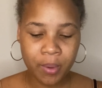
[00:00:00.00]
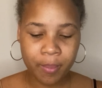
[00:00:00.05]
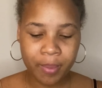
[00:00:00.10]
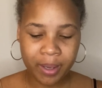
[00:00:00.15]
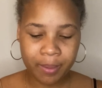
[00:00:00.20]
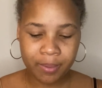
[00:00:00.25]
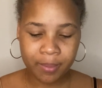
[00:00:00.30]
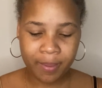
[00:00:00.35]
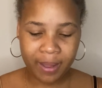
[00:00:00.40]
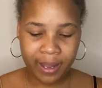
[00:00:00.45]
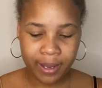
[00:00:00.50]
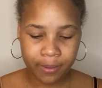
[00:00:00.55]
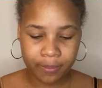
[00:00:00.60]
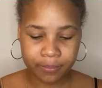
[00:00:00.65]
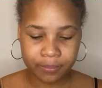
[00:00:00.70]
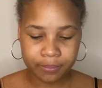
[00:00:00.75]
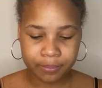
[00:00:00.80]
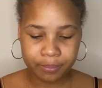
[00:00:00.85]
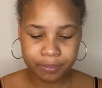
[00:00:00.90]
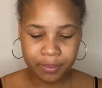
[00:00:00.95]

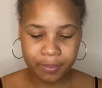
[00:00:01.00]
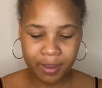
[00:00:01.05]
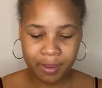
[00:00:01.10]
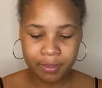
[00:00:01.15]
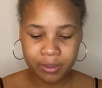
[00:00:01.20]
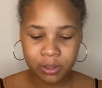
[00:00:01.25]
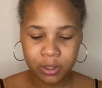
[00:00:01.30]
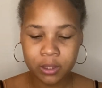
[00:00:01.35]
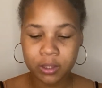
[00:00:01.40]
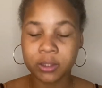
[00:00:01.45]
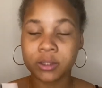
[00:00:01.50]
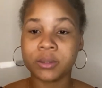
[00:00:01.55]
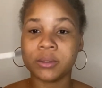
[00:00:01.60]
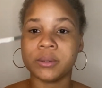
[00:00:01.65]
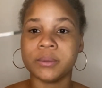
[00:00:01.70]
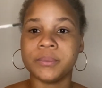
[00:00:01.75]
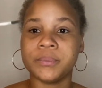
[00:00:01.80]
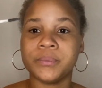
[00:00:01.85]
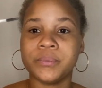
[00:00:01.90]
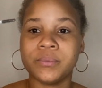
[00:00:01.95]
baby look,
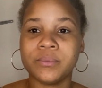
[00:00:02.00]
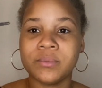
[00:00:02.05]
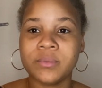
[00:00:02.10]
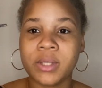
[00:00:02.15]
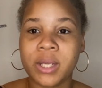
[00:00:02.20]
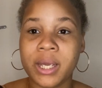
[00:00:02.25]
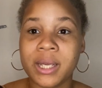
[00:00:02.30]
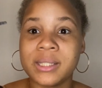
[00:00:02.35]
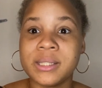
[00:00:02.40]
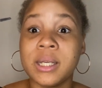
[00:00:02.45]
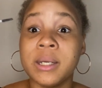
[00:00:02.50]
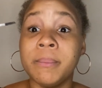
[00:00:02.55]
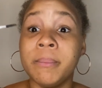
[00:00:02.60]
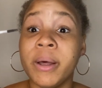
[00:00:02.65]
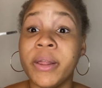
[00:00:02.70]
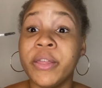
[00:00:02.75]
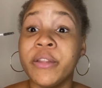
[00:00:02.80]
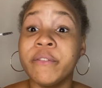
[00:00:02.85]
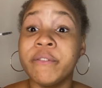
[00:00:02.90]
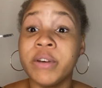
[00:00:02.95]
it's a
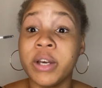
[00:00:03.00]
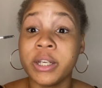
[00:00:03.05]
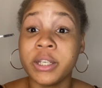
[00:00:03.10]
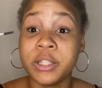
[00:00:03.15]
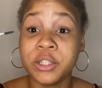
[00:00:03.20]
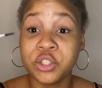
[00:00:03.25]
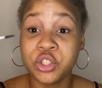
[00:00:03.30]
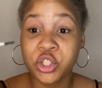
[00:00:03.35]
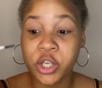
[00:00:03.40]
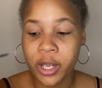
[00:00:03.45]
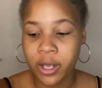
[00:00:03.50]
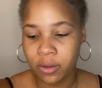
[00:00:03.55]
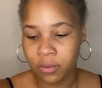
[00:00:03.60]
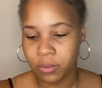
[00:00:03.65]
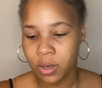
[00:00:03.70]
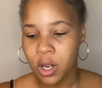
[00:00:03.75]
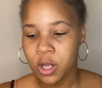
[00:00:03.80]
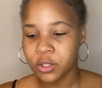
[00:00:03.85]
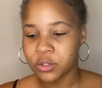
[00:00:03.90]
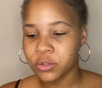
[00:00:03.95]
motherfucking gel.
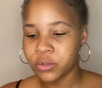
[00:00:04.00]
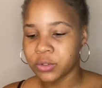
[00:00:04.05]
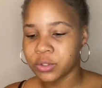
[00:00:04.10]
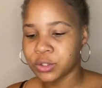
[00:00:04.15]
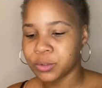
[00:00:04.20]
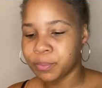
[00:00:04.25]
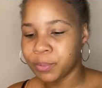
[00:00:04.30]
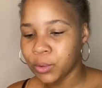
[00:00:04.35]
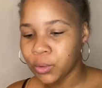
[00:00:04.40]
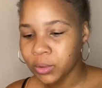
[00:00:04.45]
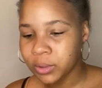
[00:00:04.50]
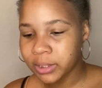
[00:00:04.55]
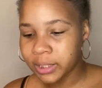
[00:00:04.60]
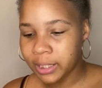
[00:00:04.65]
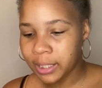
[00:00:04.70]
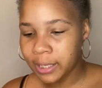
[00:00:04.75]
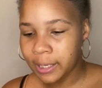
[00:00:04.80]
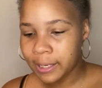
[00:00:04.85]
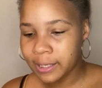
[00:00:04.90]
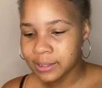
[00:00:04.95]
So the
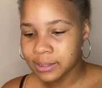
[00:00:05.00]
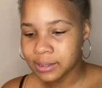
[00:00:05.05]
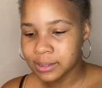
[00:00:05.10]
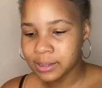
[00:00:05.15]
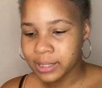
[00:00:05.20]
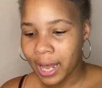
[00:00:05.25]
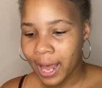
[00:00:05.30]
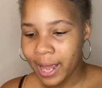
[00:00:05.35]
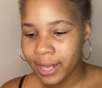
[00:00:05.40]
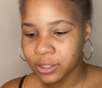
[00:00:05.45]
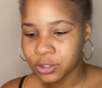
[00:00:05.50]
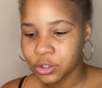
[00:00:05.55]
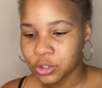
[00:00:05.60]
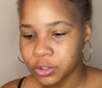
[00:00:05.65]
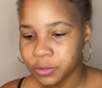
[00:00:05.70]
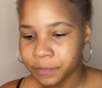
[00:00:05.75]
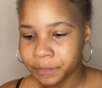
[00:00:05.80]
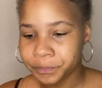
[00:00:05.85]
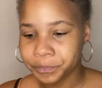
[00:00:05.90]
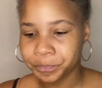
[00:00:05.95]
spoolie is attached
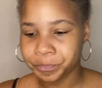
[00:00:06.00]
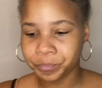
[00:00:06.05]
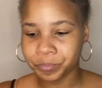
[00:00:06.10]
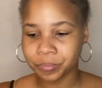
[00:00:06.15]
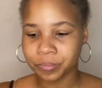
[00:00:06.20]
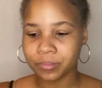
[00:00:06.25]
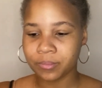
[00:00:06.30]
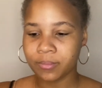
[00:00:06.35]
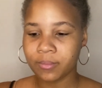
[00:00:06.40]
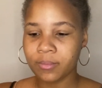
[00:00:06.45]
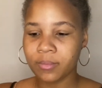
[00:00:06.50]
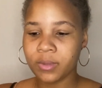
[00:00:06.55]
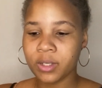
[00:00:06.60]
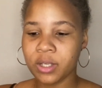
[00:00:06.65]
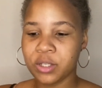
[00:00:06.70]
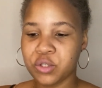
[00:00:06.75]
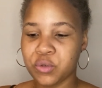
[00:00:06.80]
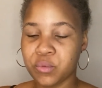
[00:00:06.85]
to